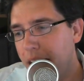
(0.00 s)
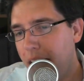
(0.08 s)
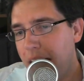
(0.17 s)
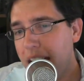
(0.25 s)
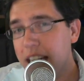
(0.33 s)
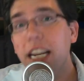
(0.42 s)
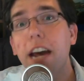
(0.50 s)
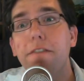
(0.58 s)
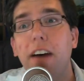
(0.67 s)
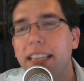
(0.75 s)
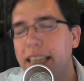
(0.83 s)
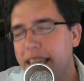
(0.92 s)
As I
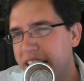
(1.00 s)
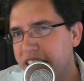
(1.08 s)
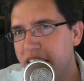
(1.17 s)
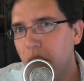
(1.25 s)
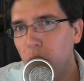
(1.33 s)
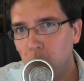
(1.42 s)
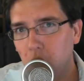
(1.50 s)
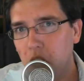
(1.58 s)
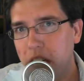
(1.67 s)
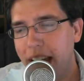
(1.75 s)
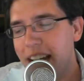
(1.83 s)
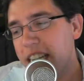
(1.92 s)
find the things that
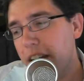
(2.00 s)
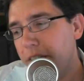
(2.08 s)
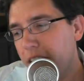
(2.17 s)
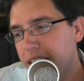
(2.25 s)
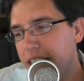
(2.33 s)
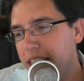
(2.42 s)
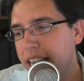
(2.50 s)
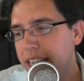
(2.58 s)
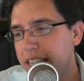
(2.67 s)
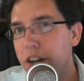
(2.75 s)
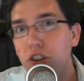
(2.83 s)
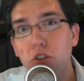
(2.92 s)
work, as I find the things
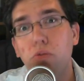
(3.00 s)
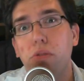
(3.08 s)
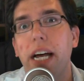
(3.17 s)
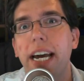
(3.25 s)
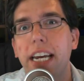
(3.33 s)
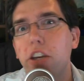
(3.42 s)
that you like,